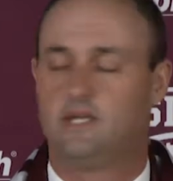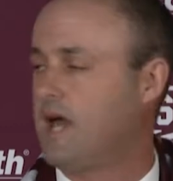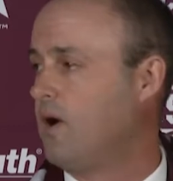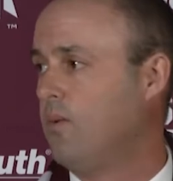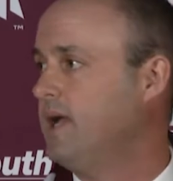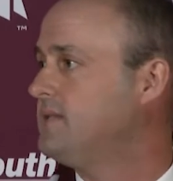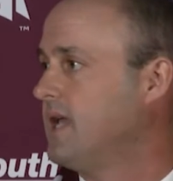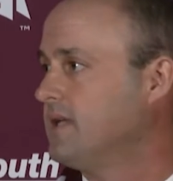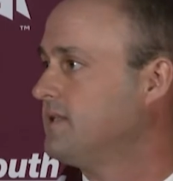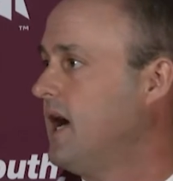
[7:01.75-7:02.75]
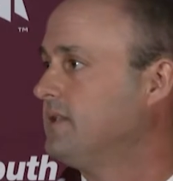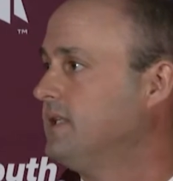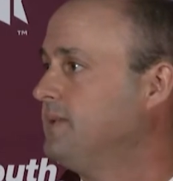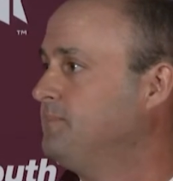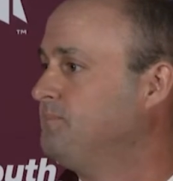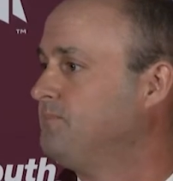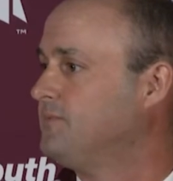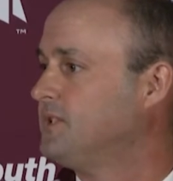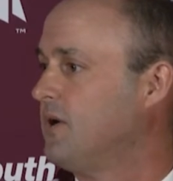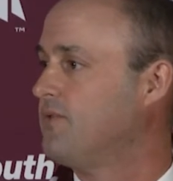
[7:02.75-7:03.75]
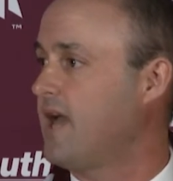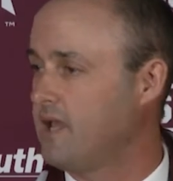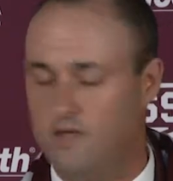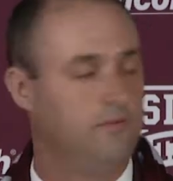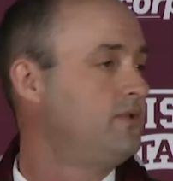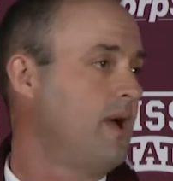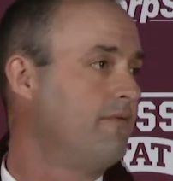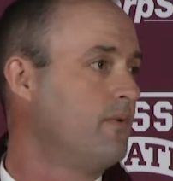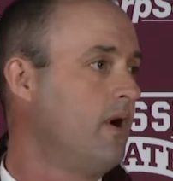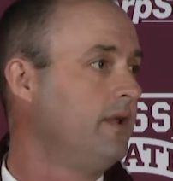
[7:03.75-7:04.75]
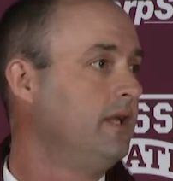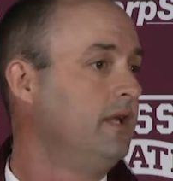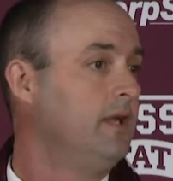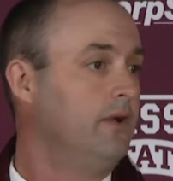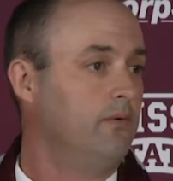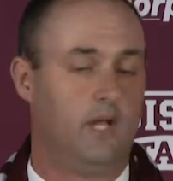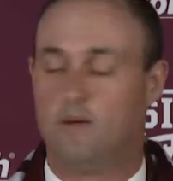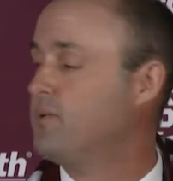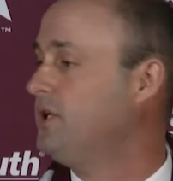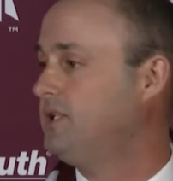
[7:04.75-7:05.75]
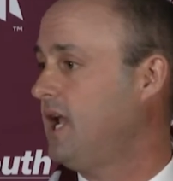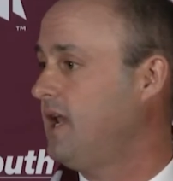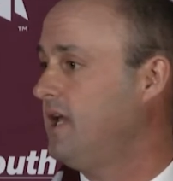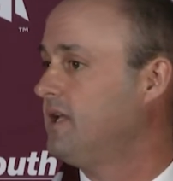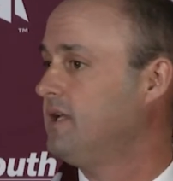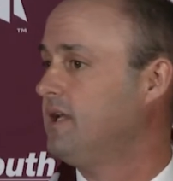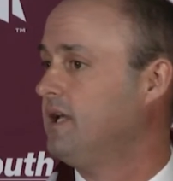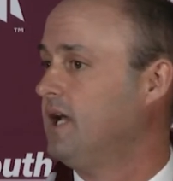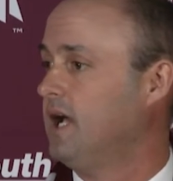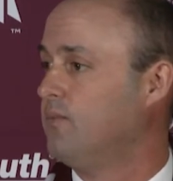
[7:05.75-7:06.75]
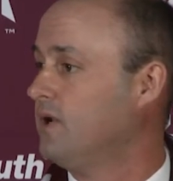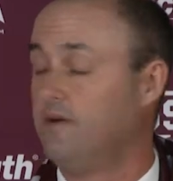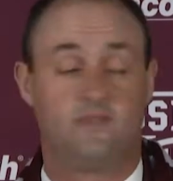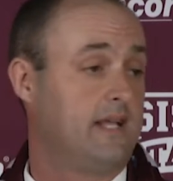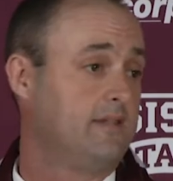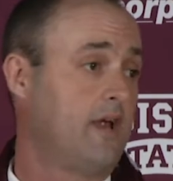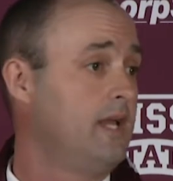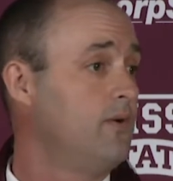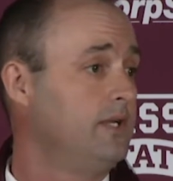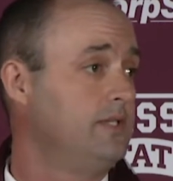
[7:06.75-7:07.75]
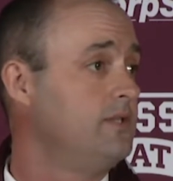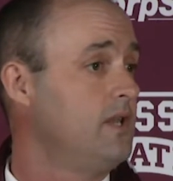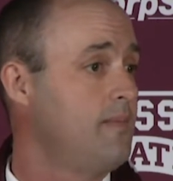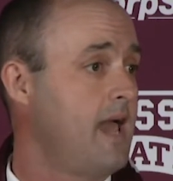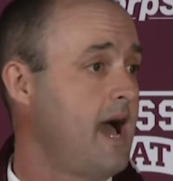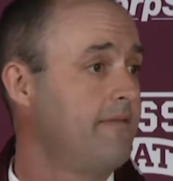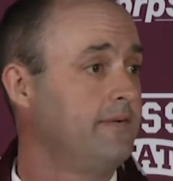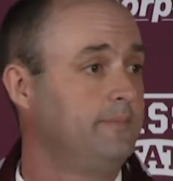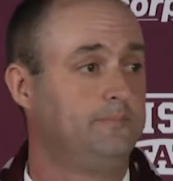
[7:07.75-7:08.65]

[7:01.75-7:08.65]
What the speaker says: cannot wait to get started. So thank you to everyone. Really appreciate it. And would love to answer any questions that you may have.